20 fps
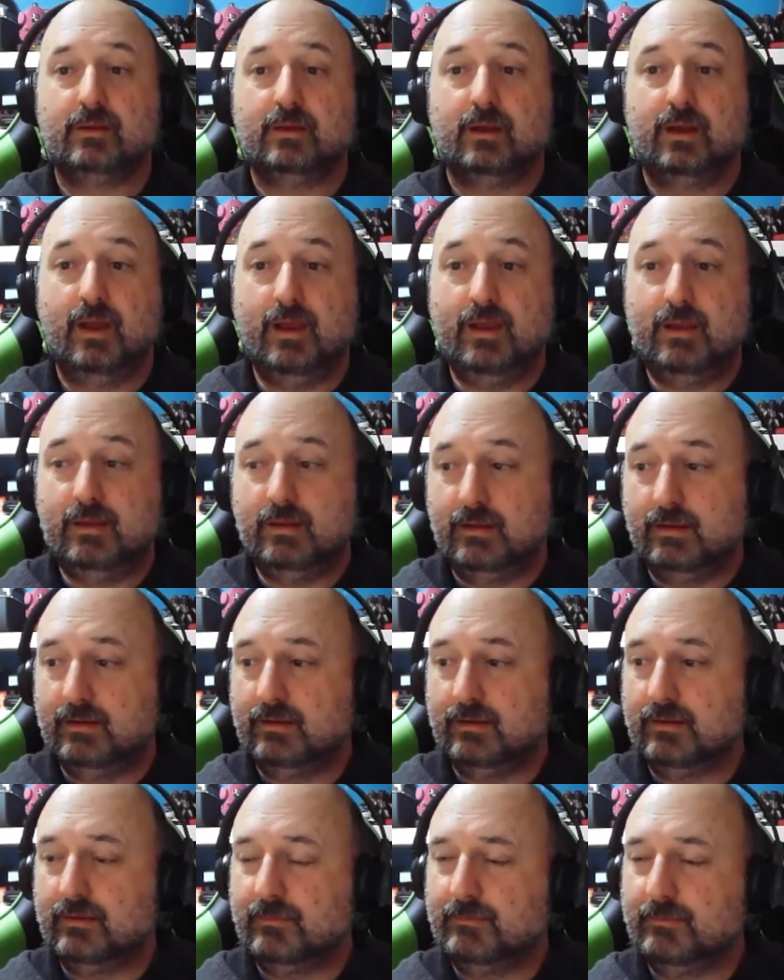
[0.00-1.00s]

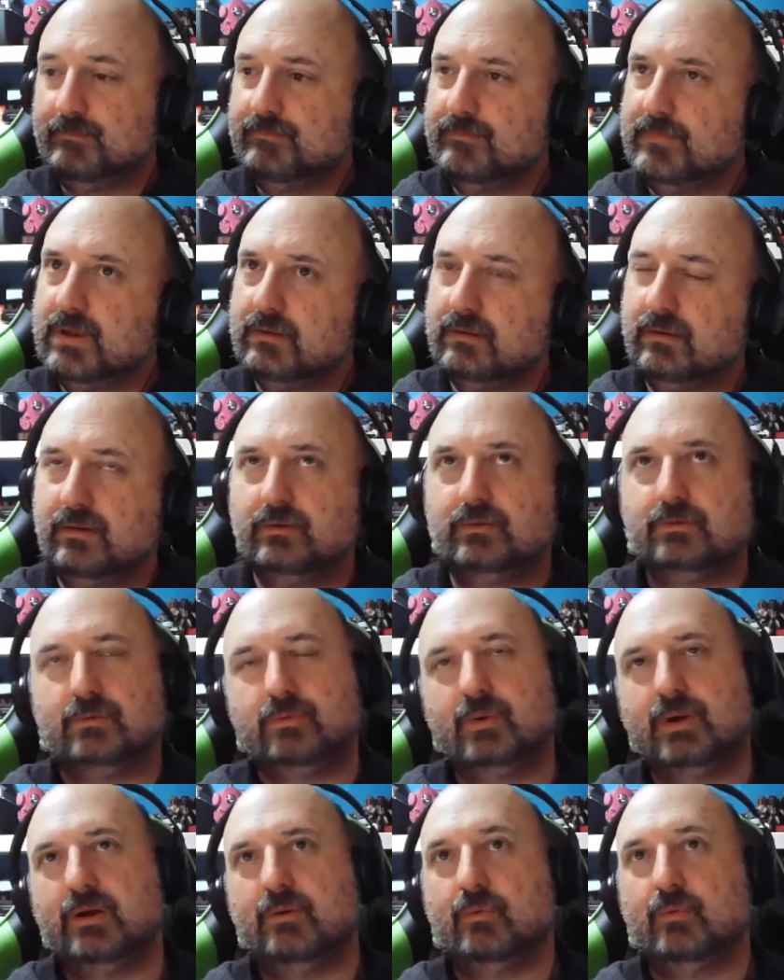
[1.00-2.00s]

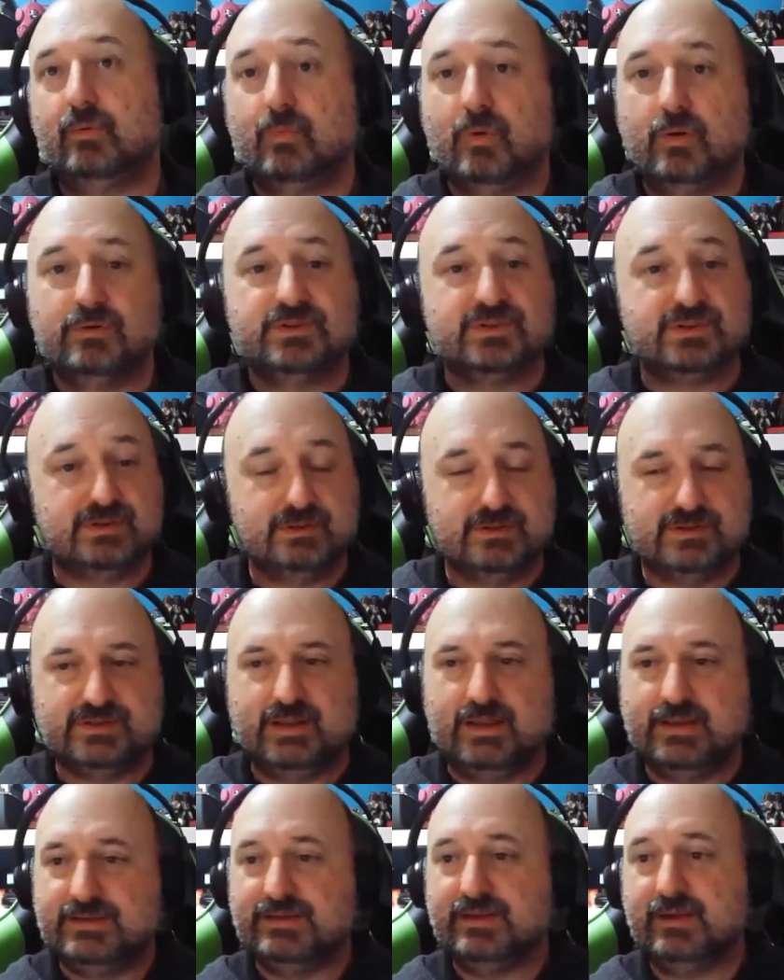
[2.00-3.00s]
Well,
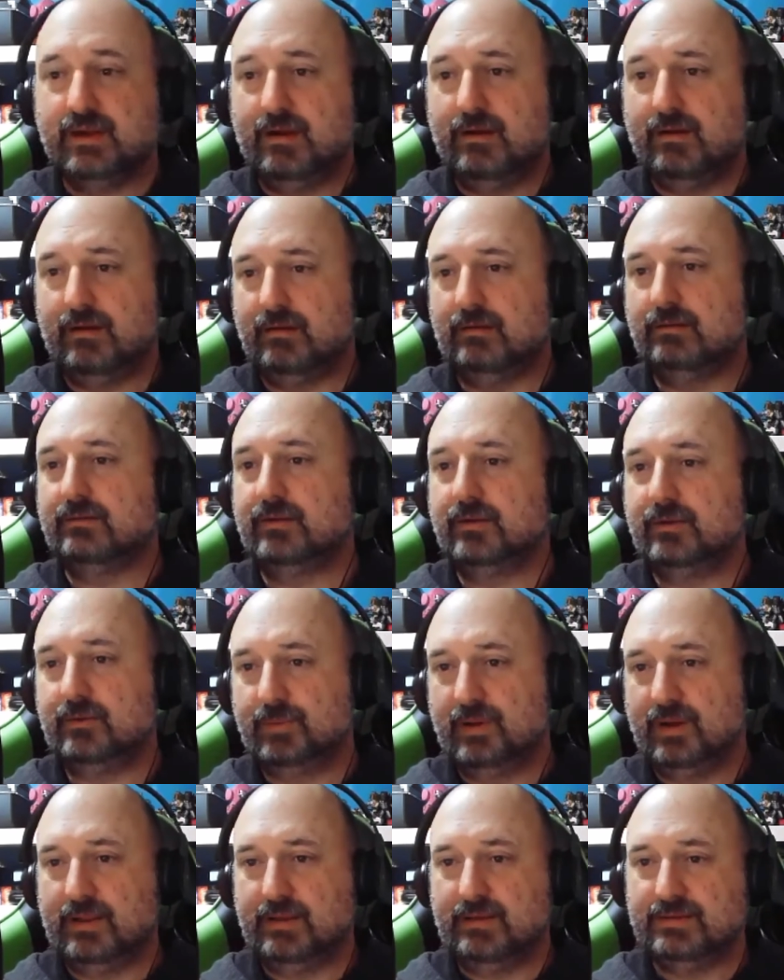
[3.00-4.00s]
Stacey Hart, who
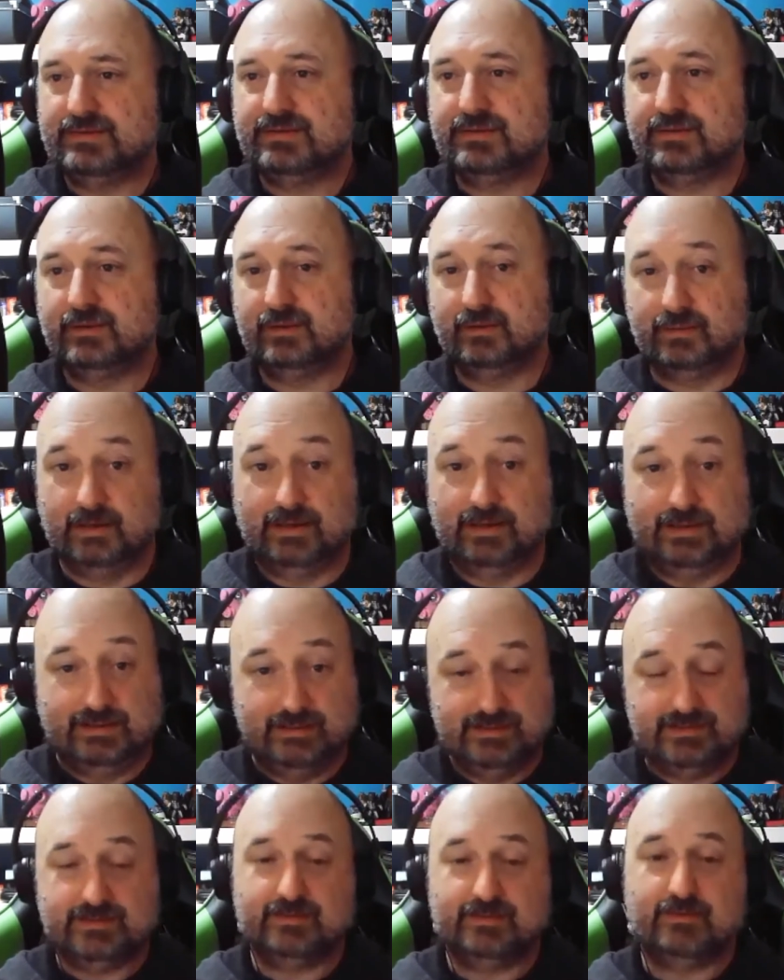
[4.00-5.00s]
plays the
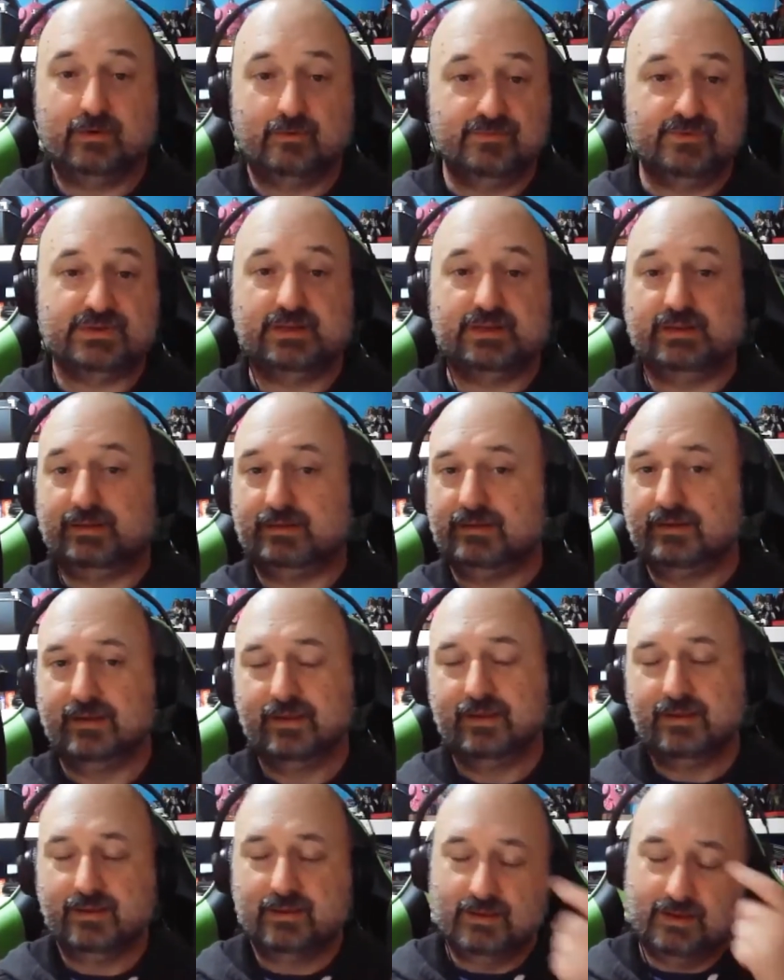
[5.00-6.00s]
lead, obviously,
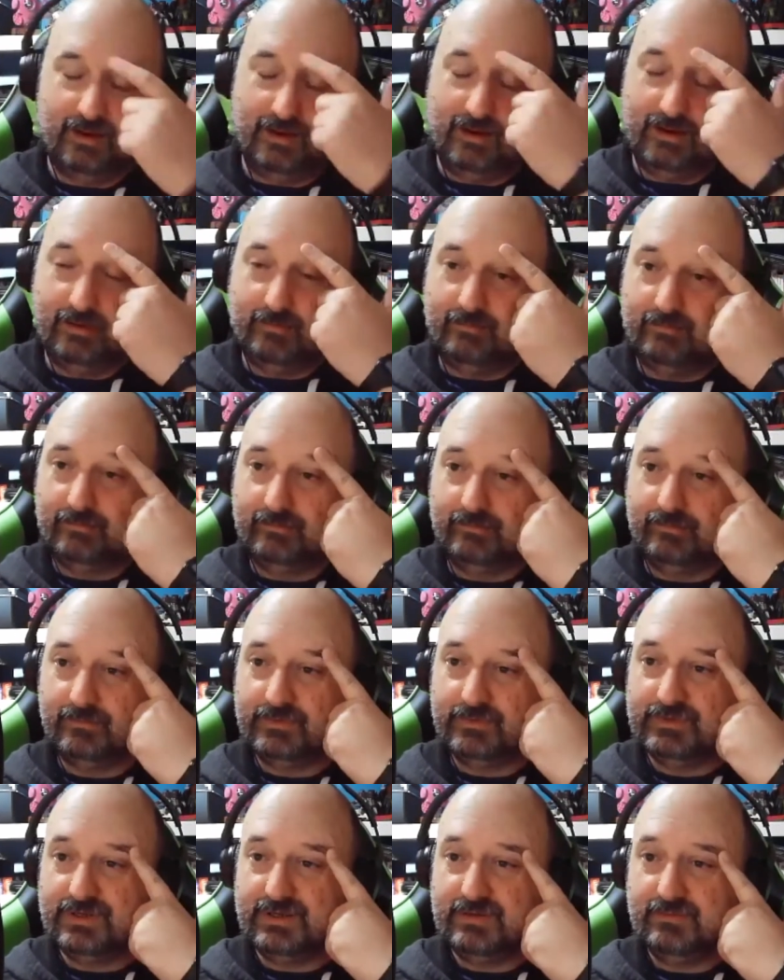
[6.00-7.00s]

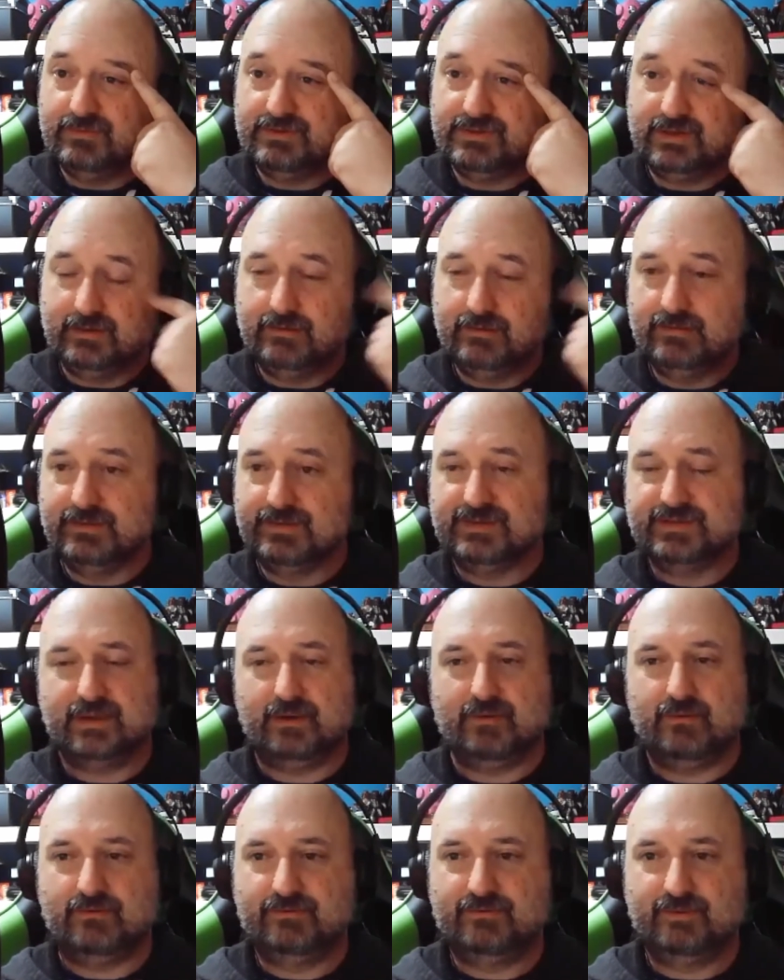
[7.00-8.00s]
she was in
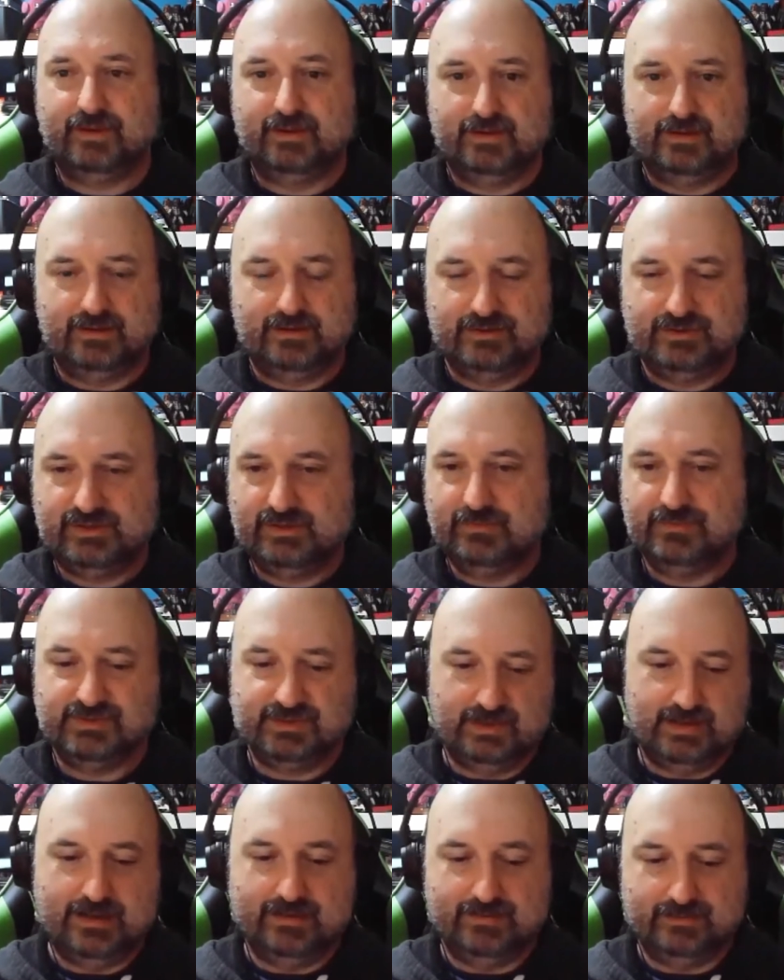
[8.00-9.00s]
Selfie, she was
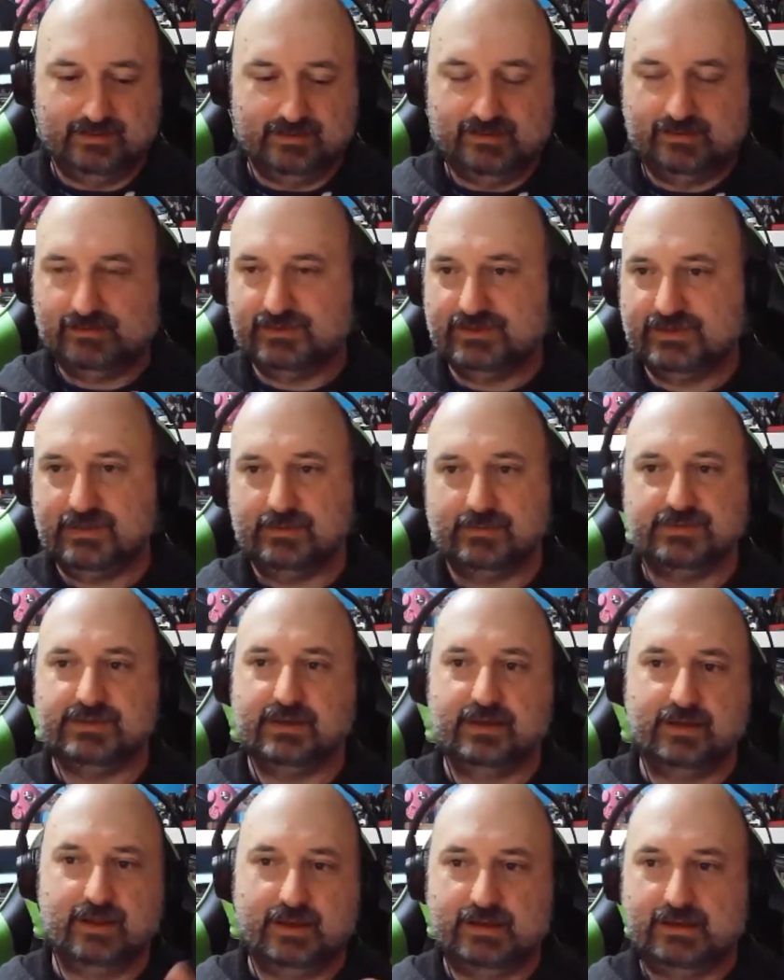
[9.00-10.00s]
in Addict, she was
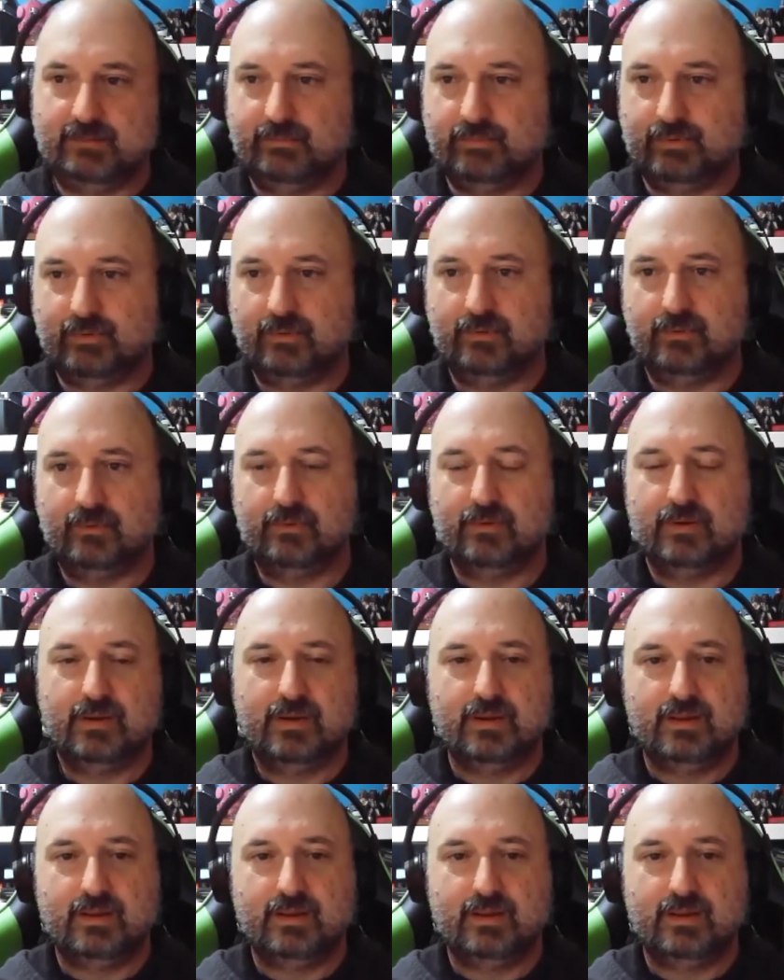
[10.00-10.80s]
in 8 Ball.